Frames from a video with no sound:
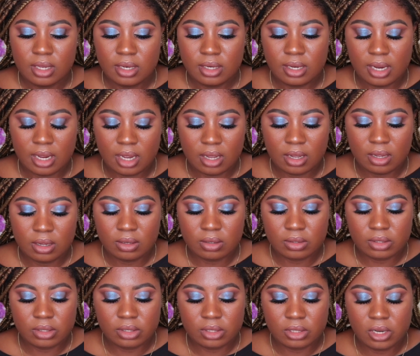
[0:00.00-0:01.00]

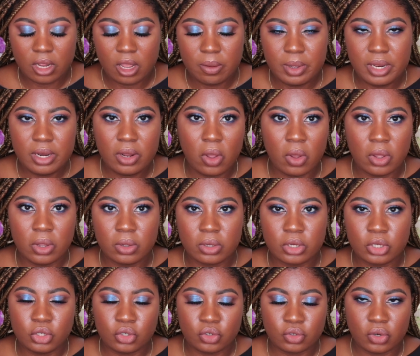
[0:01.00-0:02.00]
Now, to determine oil
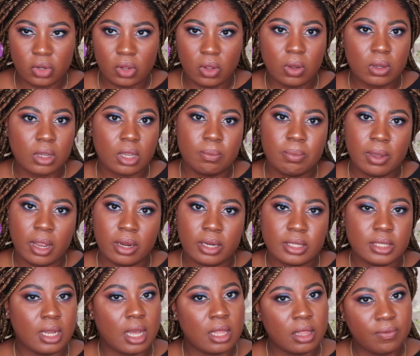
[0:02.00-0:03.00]
control
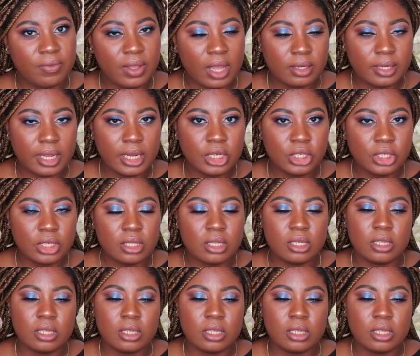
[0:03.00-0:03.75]
comparing to other foundations,